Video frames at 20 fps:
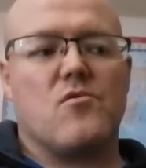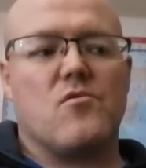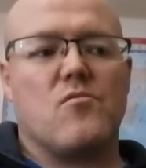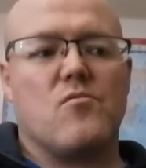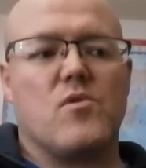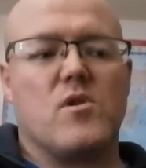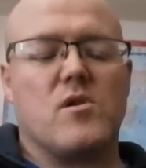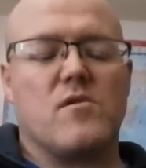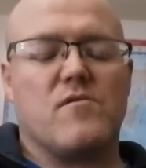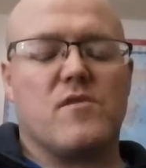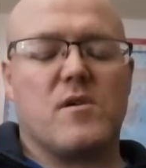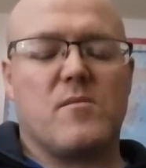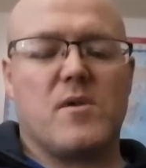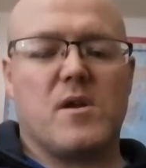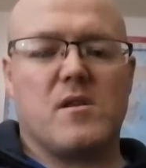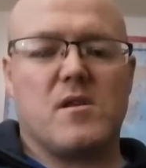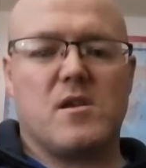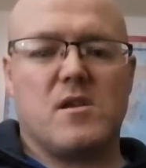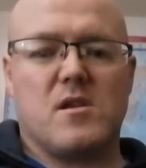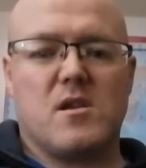when you've
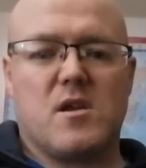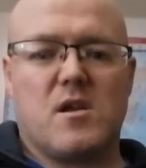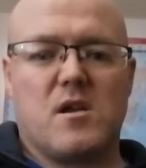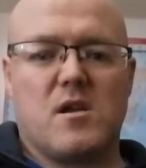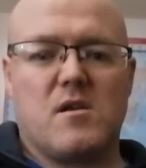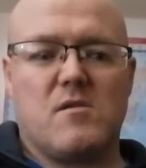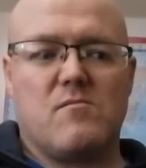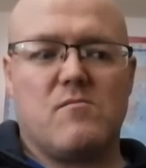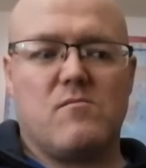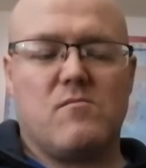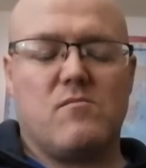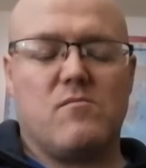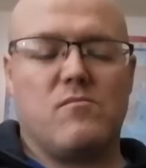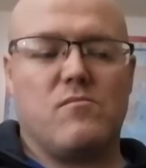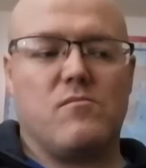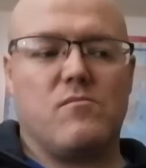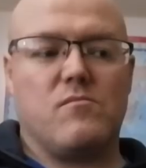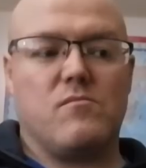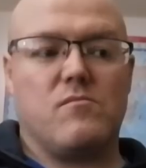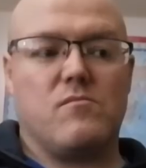committed crime,
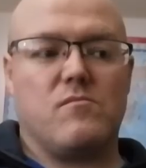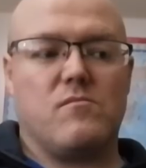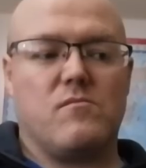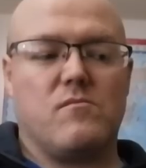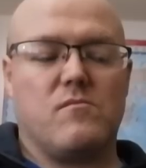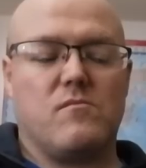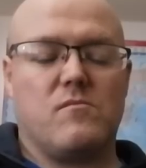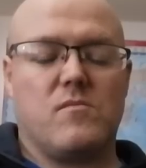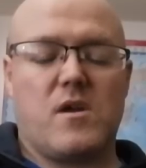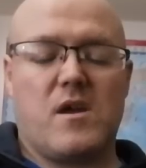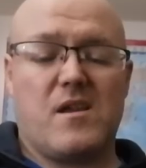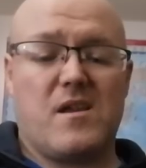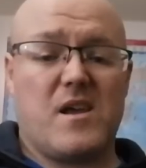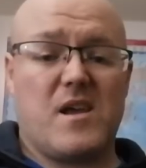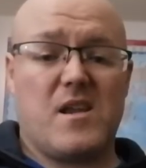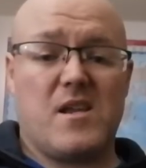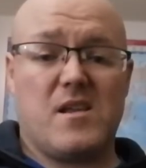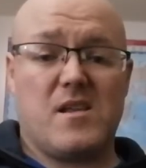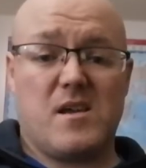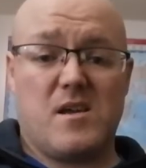in
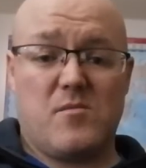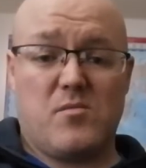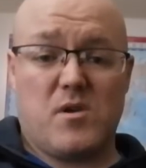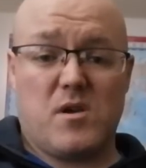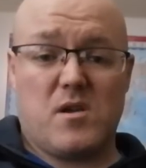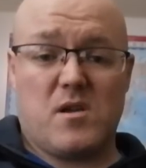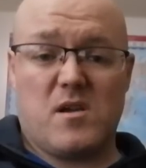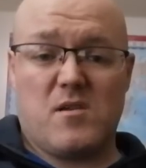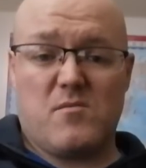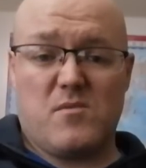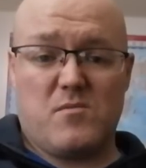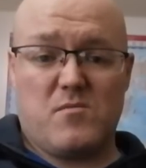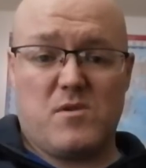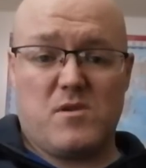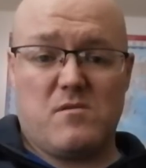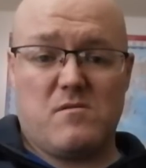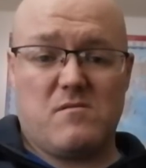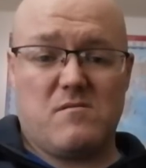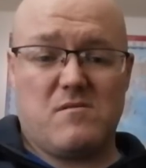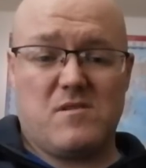any type of crime, I
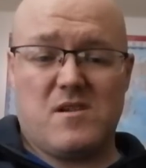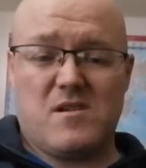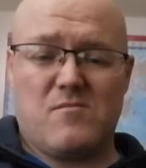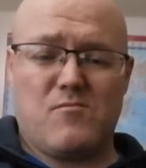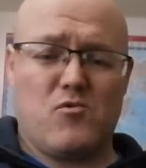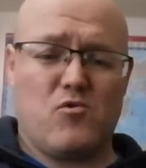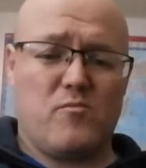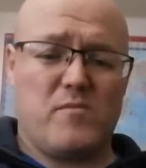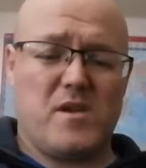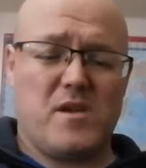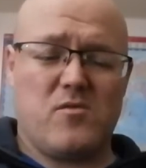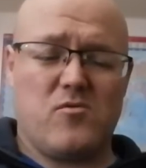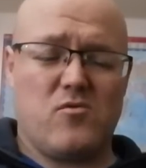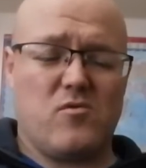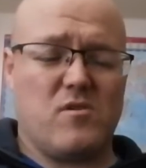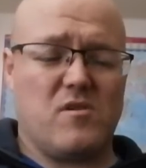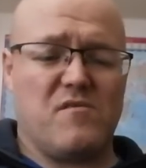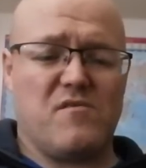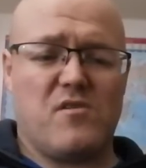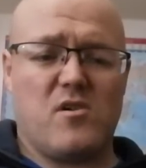mean, and I'm not making it
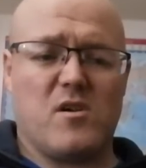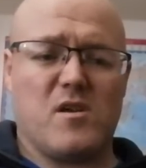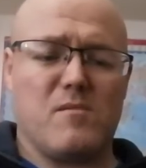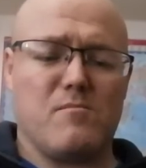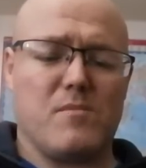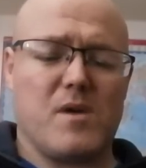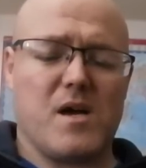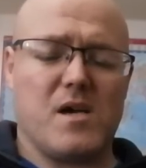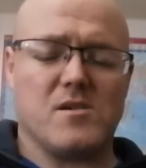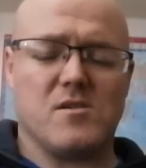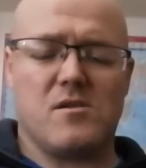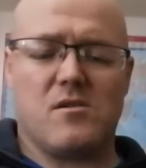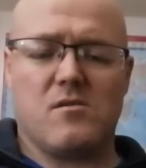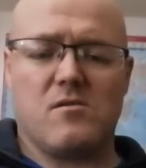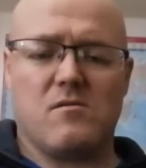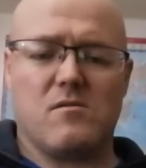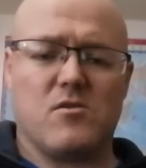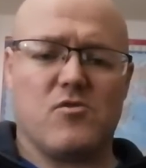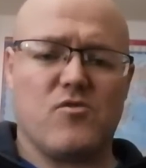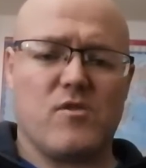like fucking master
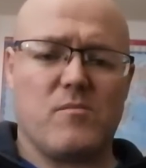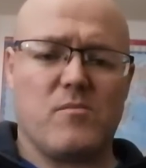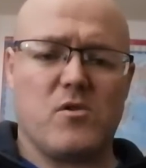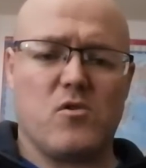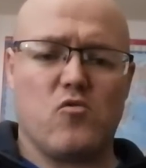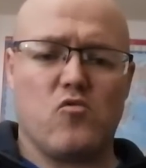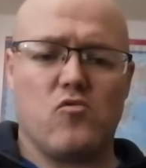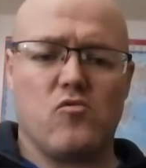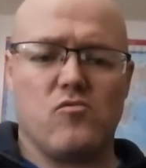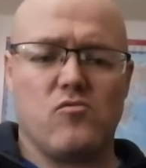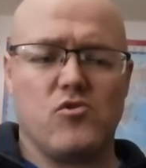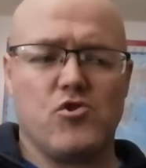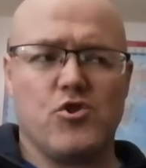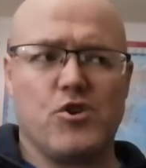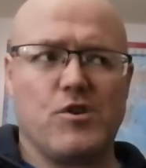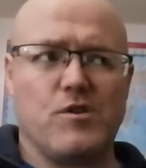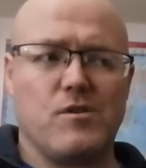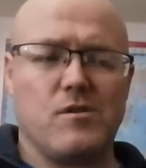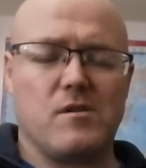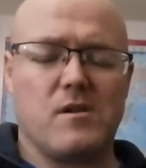criminal
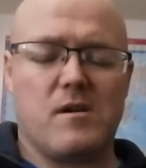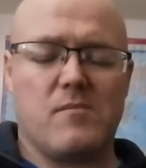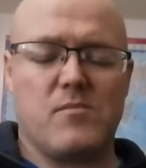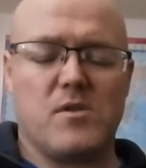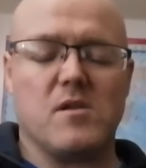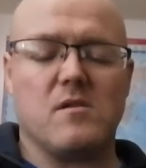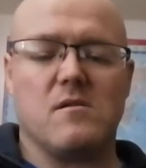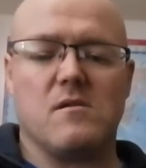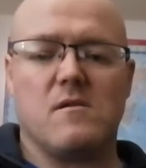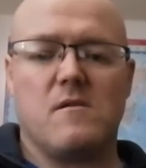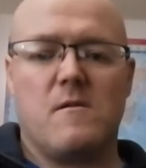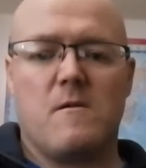shit, I mean,